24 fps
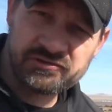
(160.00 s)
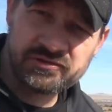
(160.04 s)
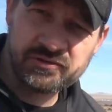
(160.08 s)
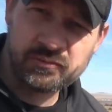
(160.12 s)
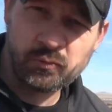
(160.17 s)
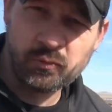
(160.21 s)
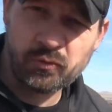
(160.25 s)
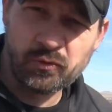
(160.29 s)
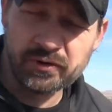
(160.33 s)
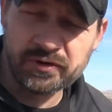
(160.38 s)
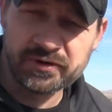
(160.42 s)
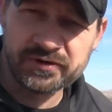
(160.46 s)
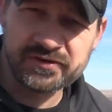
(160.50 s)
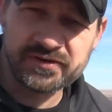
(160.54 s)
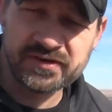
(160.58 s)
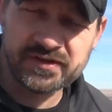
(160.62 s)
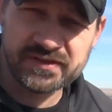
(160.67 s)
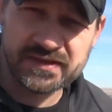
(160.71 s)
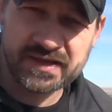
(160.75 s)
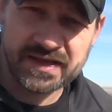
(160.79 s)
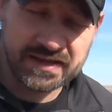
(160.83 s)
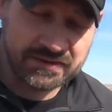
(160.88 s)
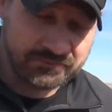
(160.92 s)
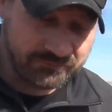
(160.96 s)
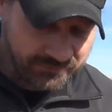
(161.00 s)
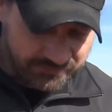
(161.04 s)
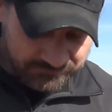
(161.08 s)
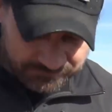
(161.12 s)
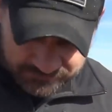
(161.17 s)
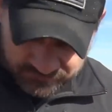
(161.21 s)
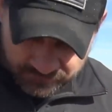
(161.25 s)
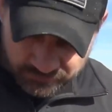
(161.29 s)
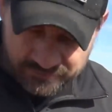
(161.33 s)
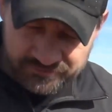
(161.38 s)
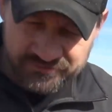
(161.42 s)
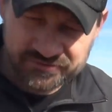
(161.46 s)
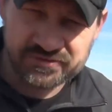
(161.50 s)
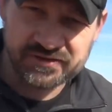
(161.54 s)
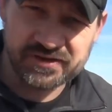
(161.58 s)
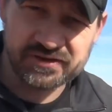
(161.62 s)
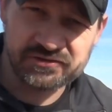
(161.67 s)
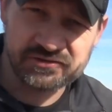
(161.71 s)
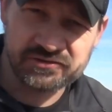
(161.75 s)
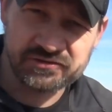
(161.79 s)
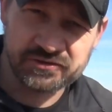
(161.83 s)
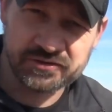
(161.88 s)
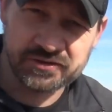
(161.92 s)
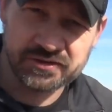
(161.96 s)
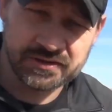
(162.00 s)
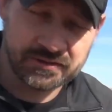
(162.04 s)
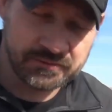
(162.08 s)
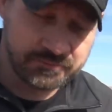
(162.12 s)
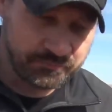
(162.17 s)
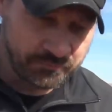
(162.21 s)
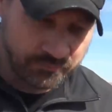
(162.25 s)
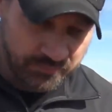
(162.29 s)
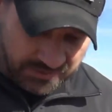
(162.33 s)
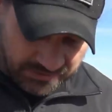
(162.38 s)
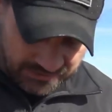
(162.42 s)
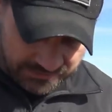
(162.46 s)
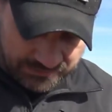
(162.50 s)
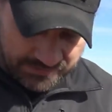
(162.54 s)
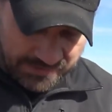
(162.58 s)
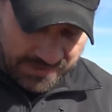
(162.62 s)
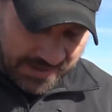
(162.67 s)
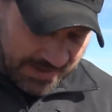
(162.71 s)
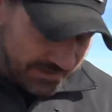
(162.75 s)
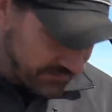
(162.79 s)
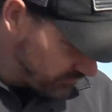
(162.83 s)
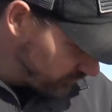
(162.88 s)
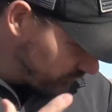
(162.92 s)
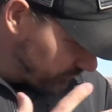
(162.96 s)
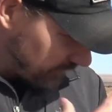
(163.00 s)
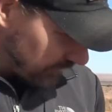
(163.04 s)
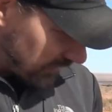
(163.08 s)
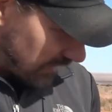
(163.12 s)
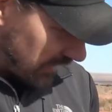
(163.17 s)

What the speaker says: should warranty that. Well, of course they should, but I do a